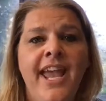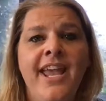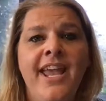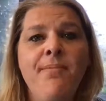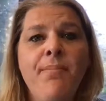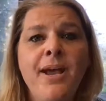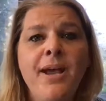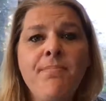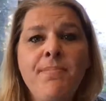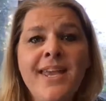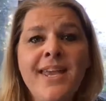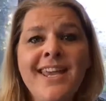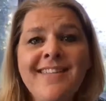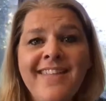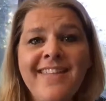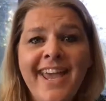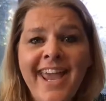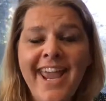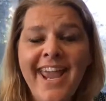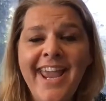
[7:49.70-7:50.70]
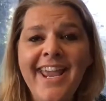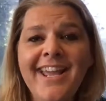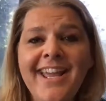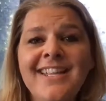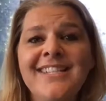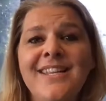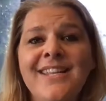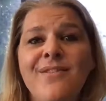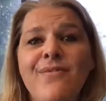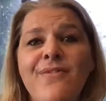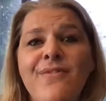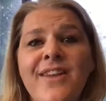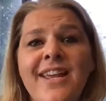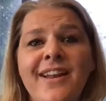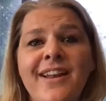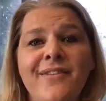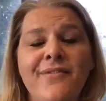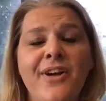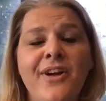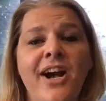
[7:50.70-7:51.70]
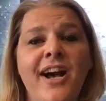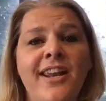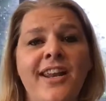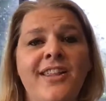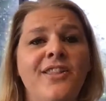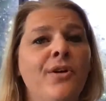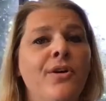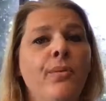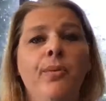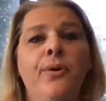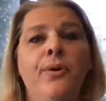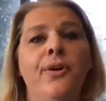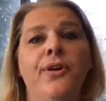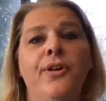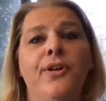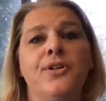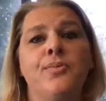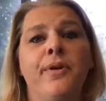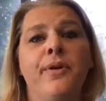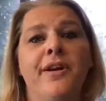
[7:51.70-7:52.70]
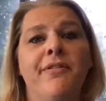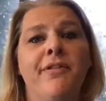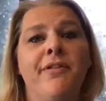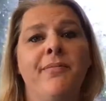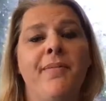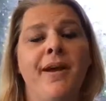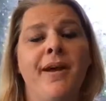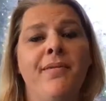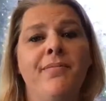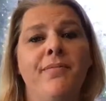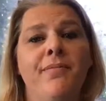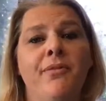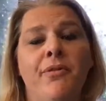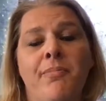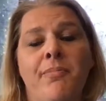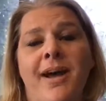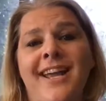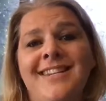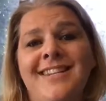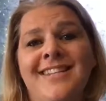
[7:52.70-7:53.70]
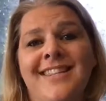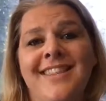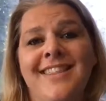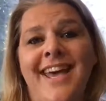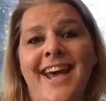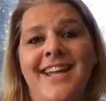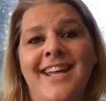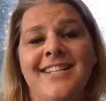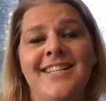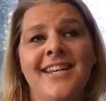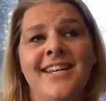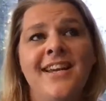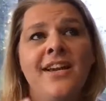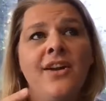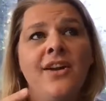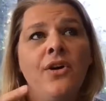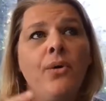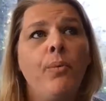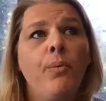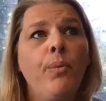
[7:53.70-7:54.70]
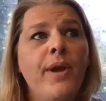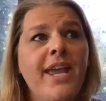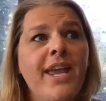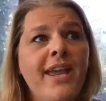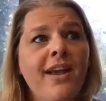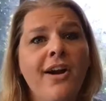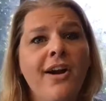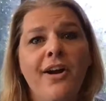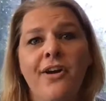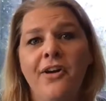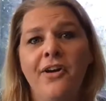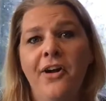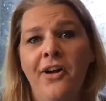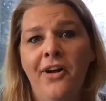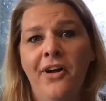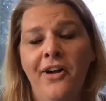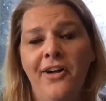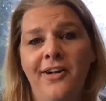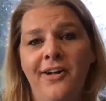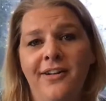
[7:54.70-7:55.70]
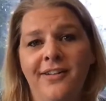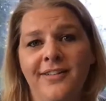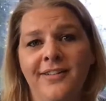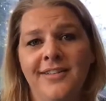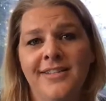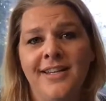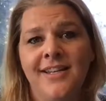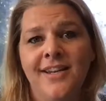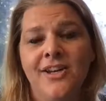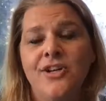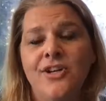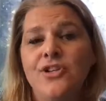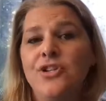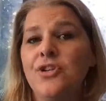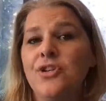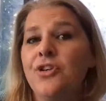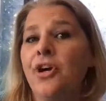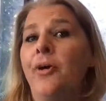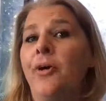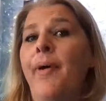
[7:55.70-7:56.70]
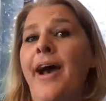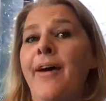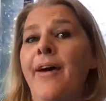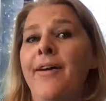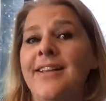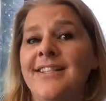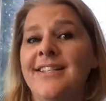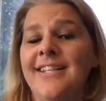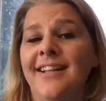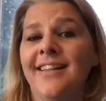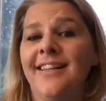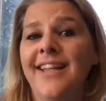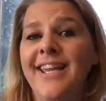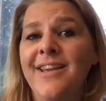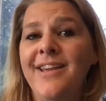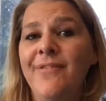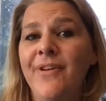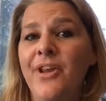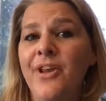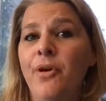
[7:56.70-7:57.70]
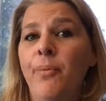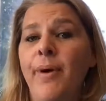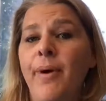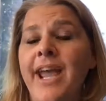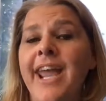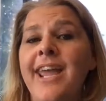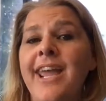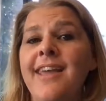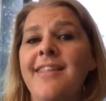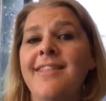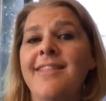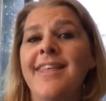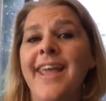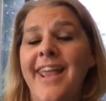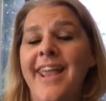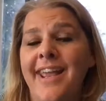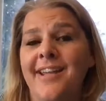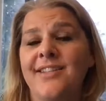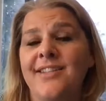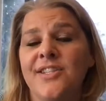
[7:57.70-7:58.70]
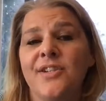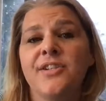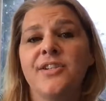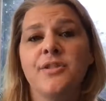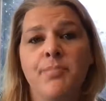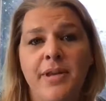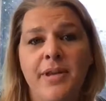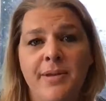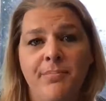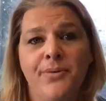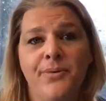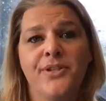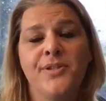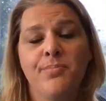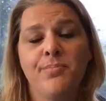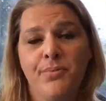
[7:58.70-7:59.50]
And by being the hands and feet of God in the world, we are reminded that we are called to go out and to live in a way that answers people's